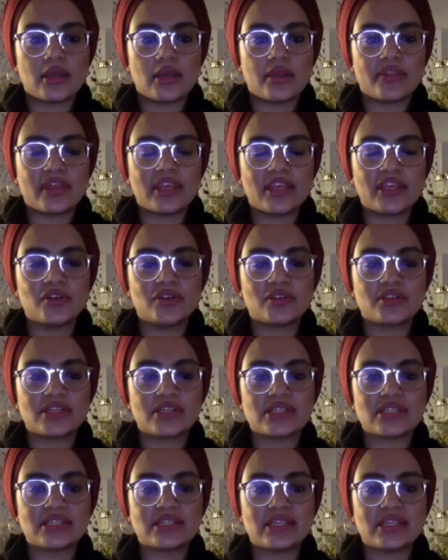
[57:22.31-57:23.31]
thank you,
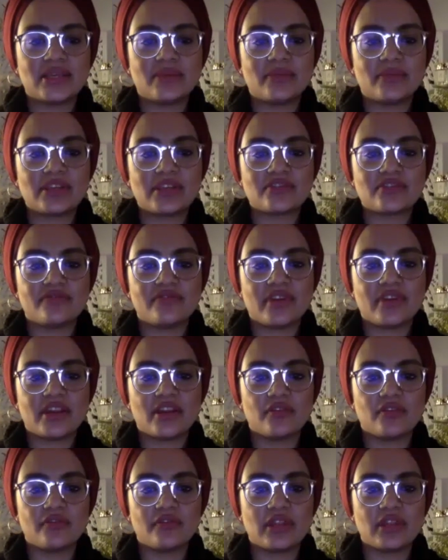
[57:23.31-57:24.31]
Tasneem. That's very
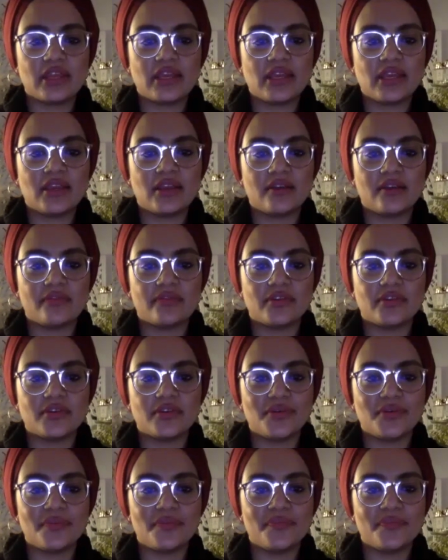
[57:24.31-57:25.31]
lovely of
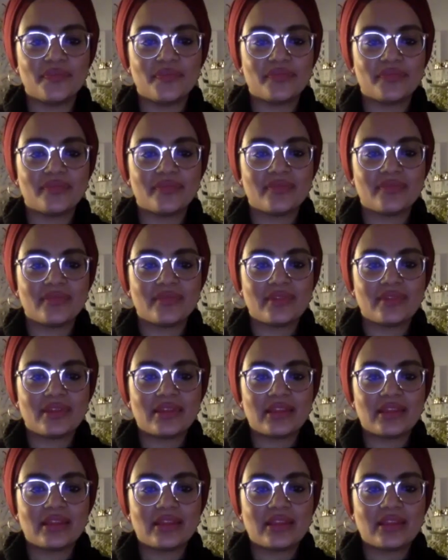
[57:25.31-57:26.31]
you.
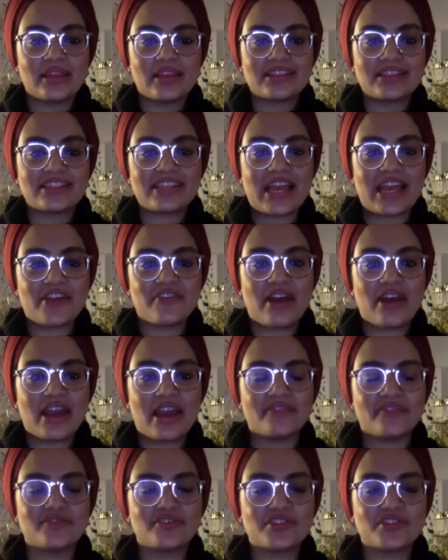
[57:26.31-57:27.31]
Syra, I
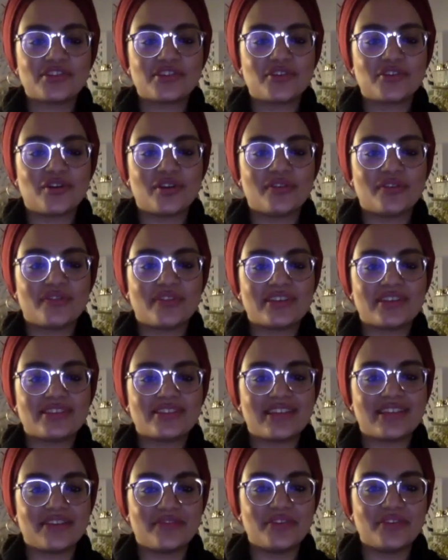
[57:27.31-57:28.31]
have just done all of this.
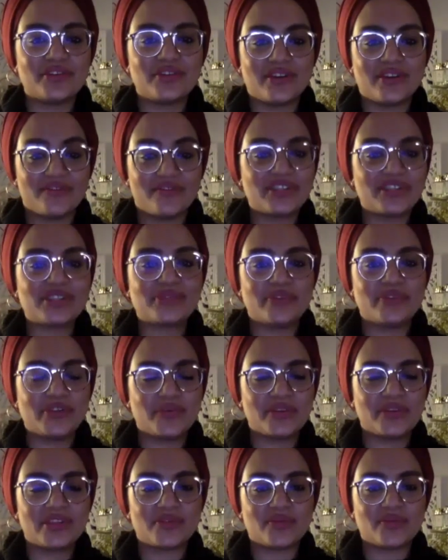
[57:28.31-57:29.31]
Have you just been
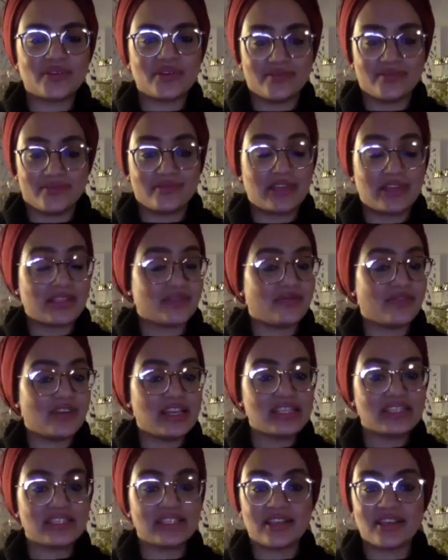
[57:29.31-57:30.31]
doing this? That's
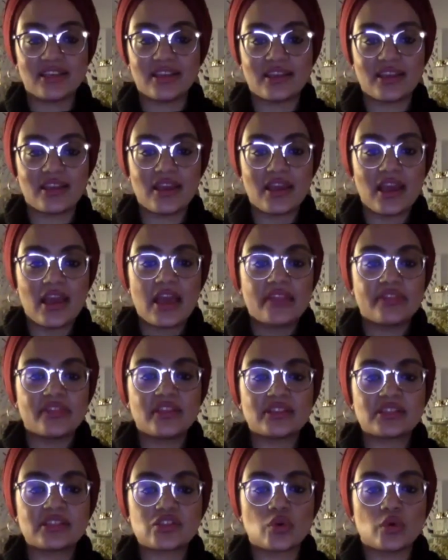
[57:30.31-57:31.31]
amazing.
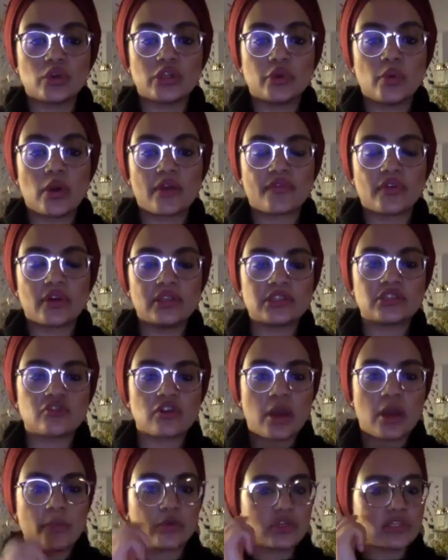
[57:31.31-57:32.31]
Does this only work for
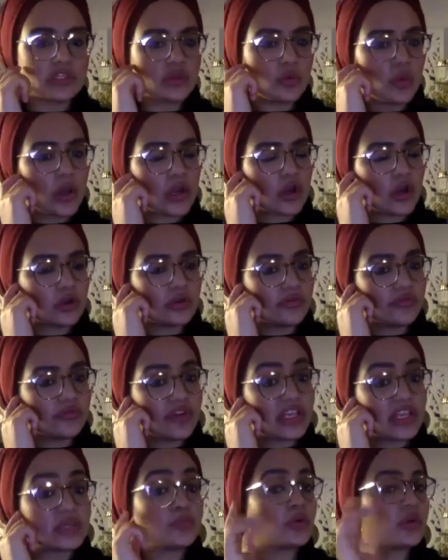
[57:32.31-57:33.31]
Instagram, or does it work on
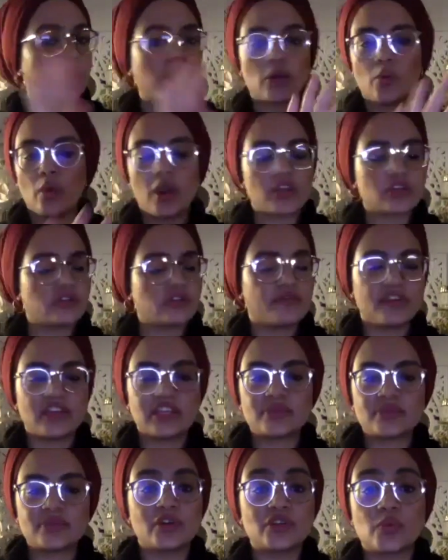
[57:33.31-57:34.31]
Facebook? It works on
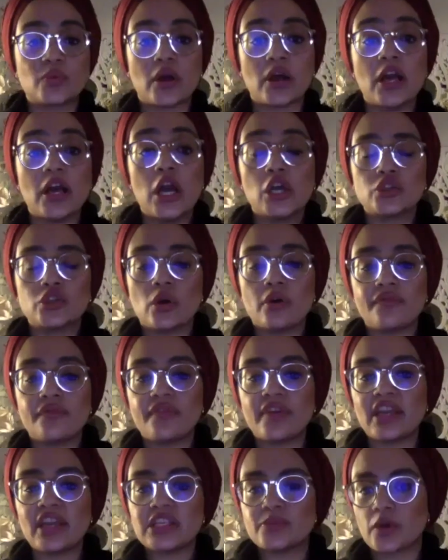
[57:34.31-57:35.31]
Facebook as well. So on
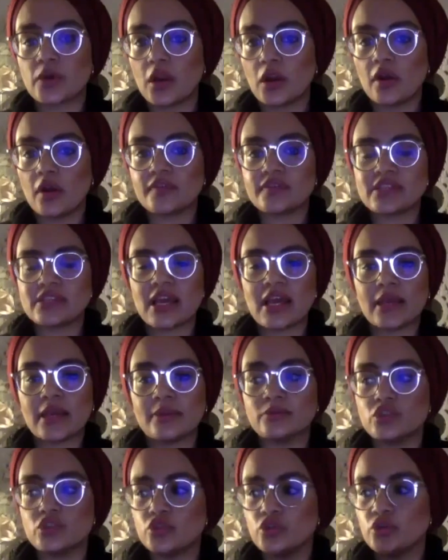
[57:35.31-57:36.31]
Facebook, a lot of
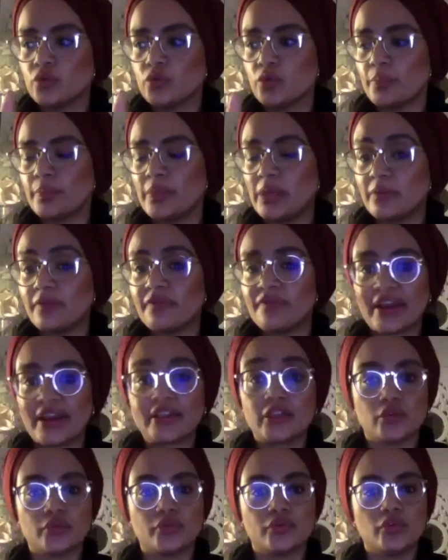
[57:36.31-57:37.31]
times people
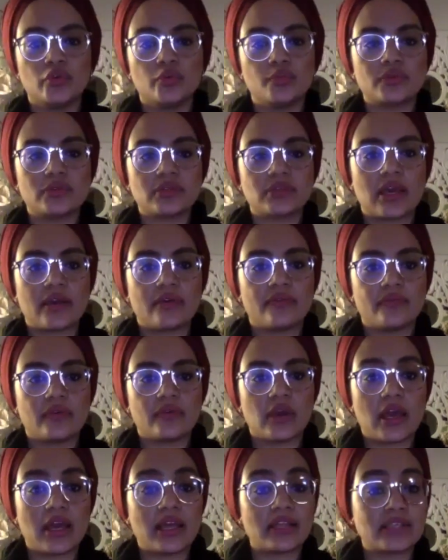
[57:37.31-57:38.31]
find groups.
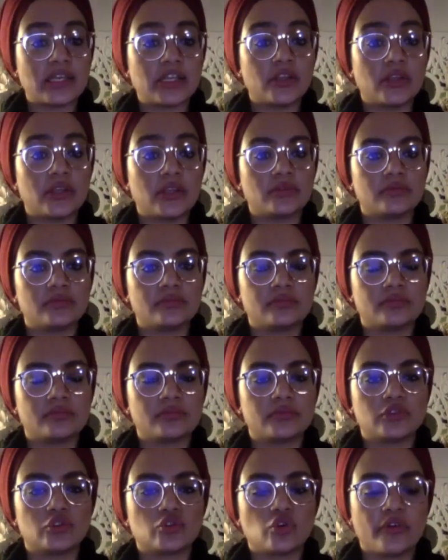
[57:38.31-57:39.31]
I'll tell you a little
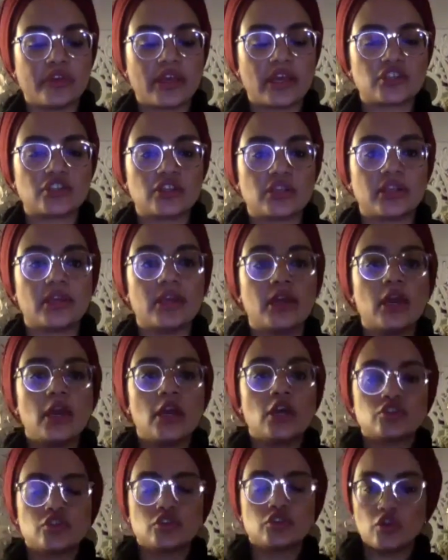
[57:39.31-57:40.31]
story actually.
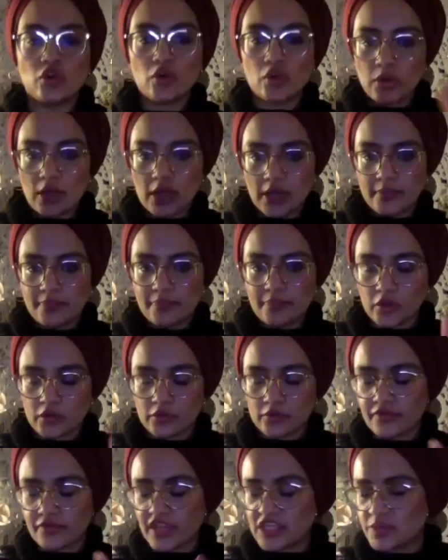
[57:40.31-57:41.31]
So you know,
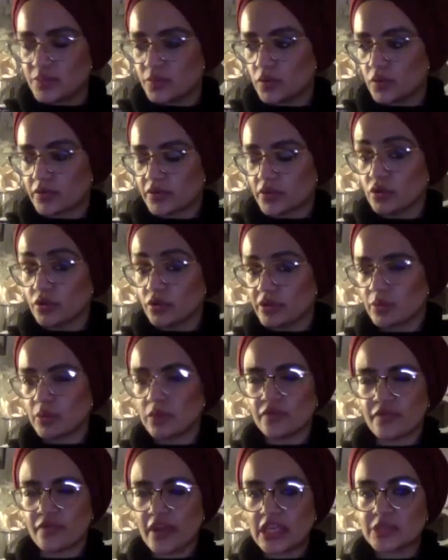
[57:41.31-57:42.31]
on Facebook, the good thing
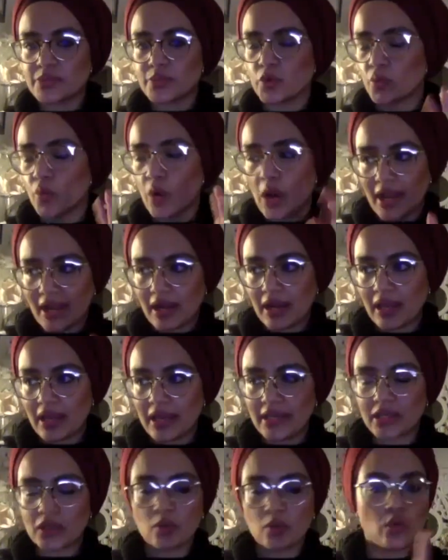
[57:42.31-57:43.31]
with Facebook, what I
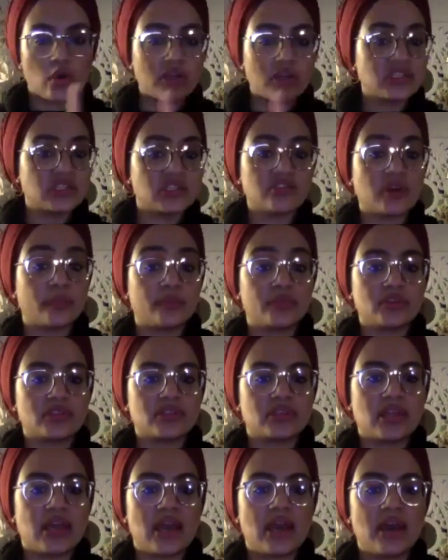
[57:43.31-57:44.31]
like, what Instagram
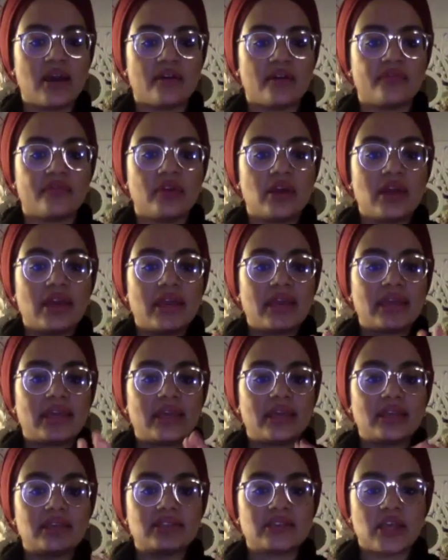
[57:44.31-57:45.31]
doesn't have,
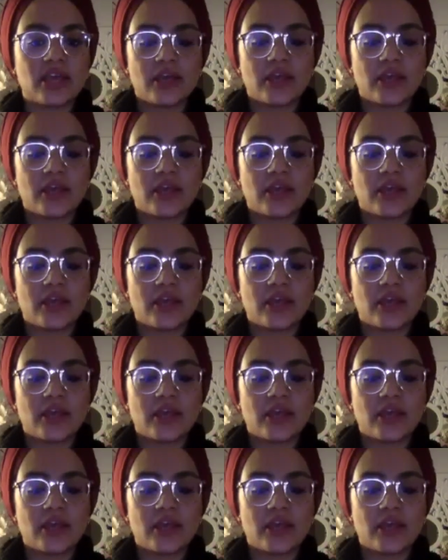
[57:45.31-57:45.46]
is